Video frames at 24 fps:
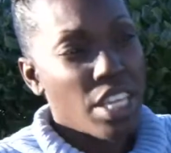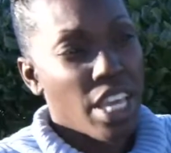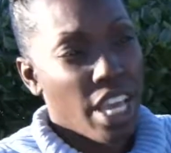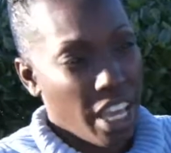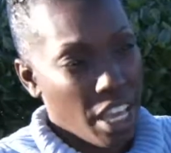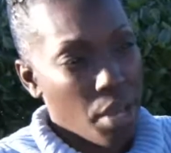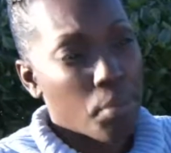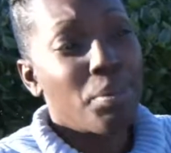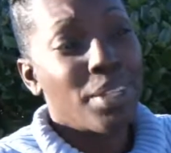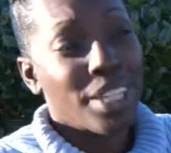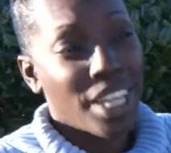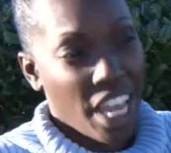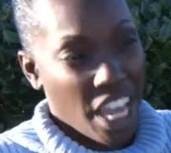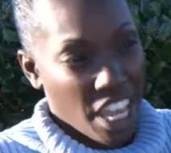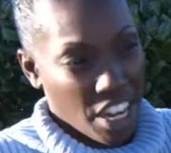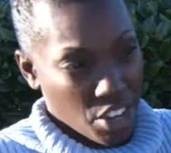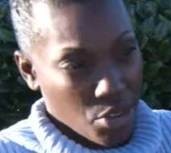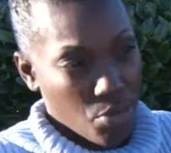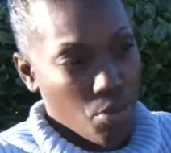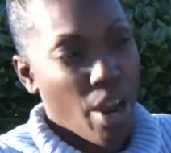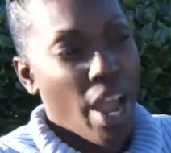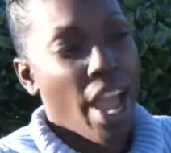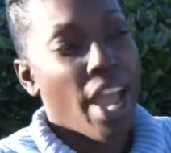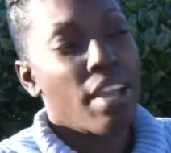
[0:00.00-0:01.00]
Yeah,
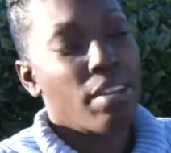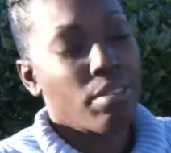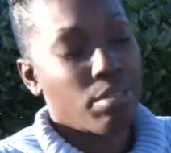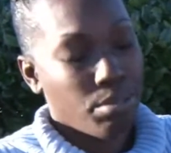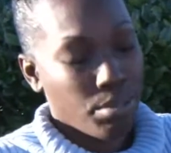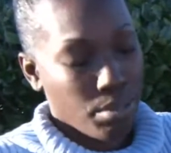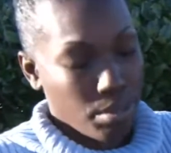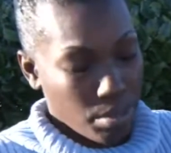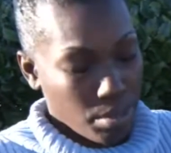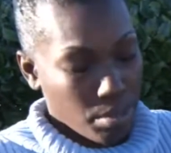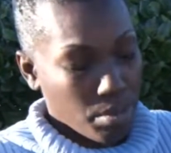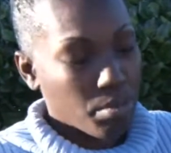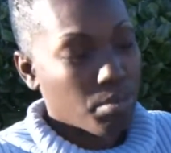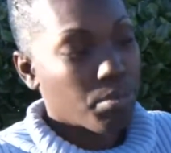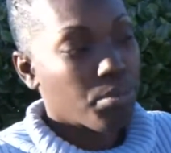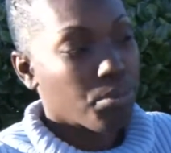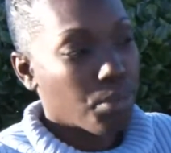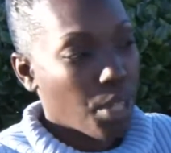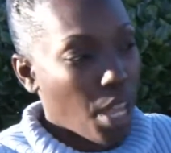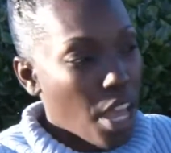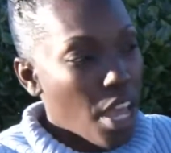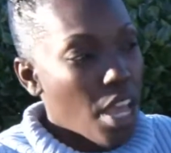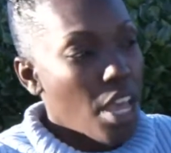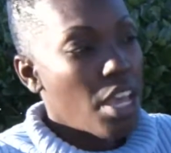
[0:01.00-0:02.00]
implicating right.
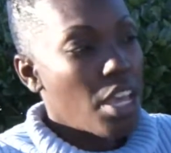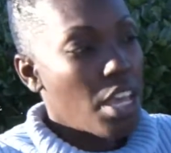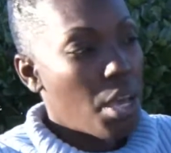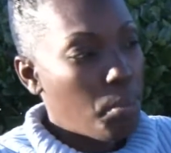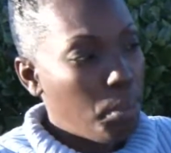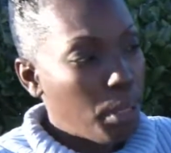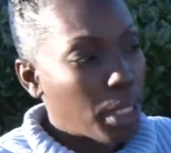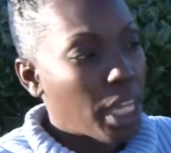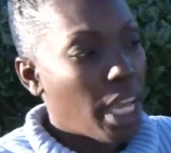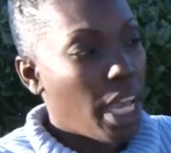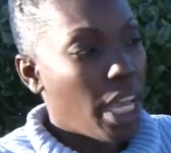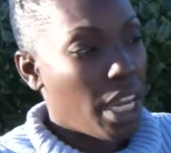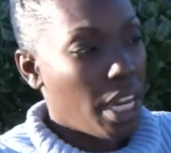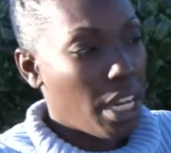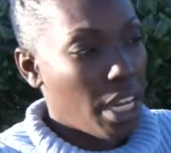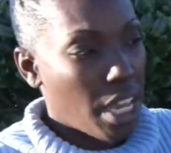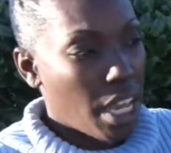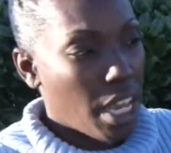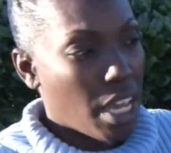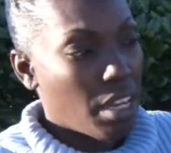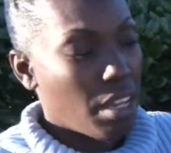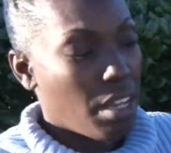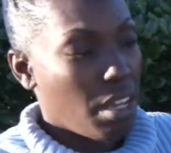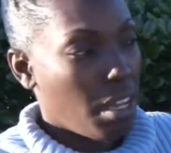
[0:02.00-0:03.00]
Implicating
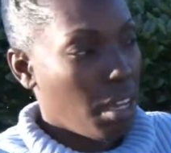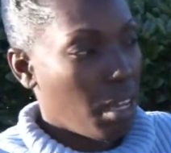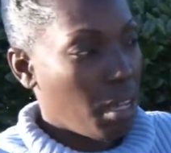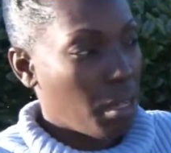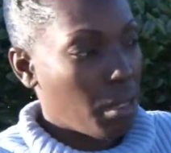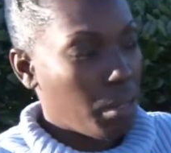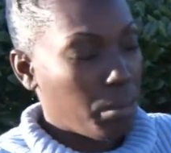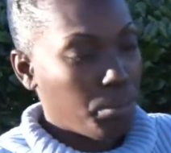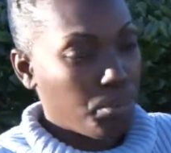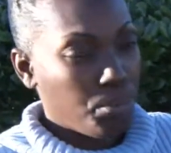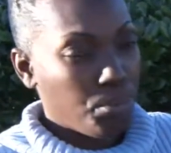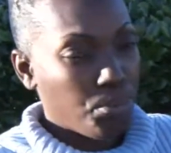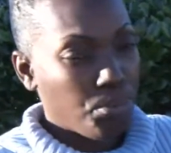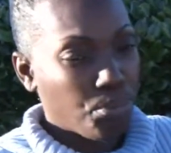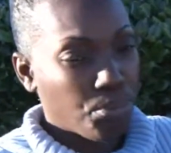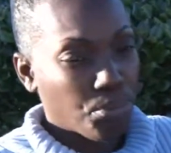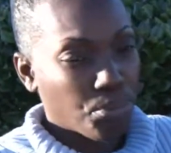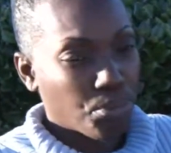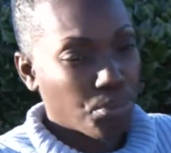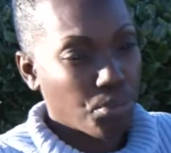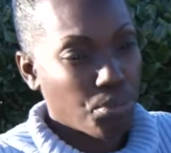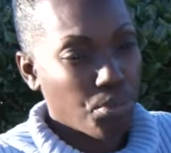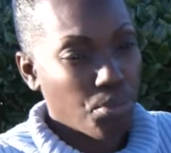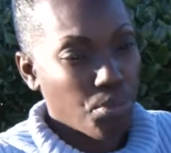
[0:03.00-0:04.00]
it. Um,
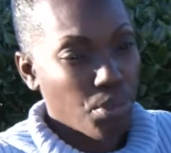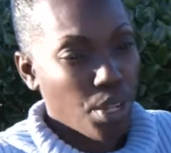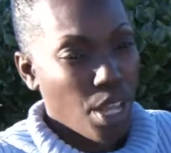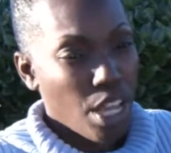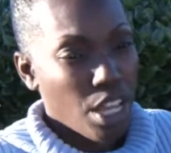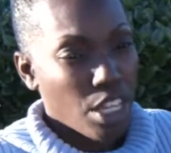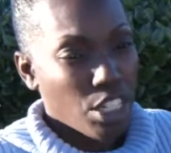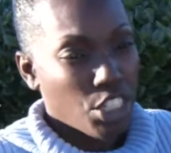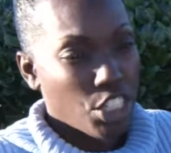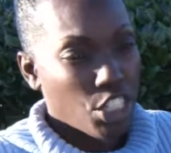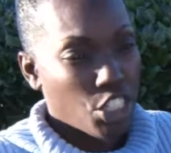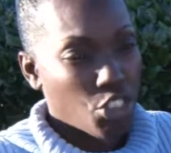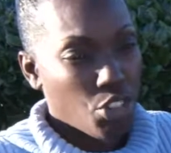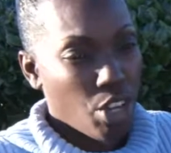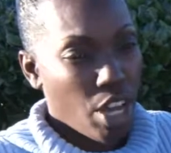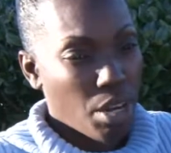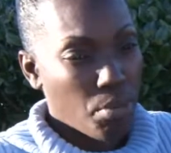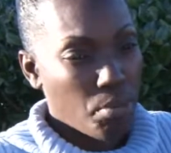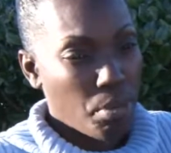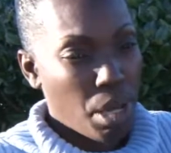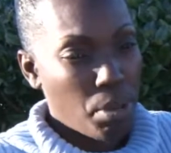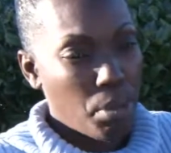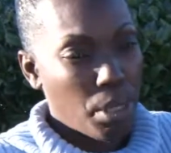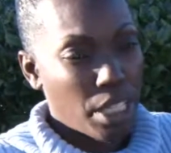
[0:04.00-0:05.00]
just
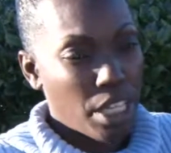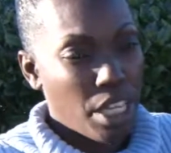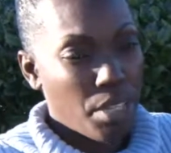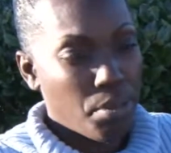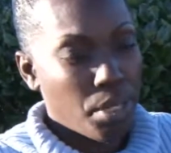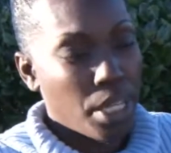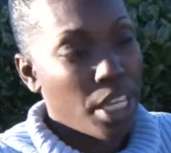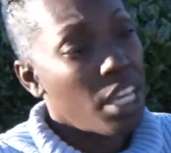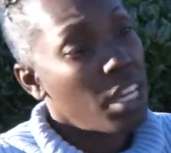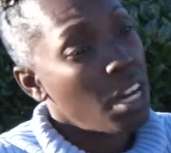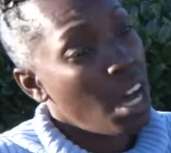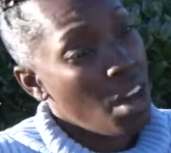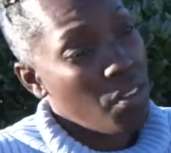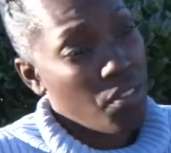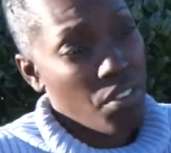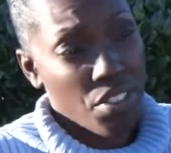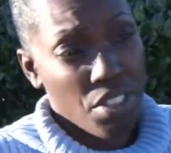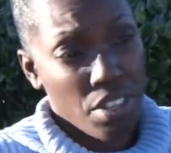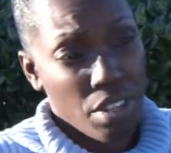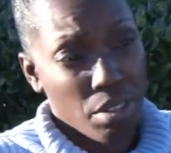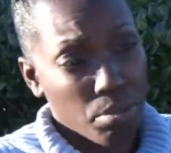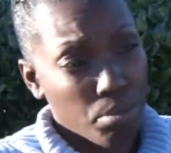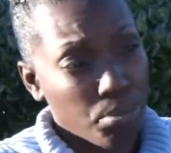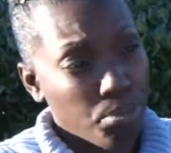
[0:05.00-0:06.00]
trying to maybe keep the heat off
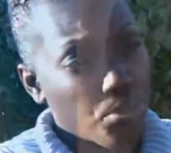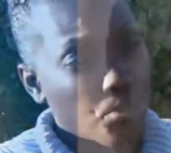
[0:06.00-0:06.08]
of them.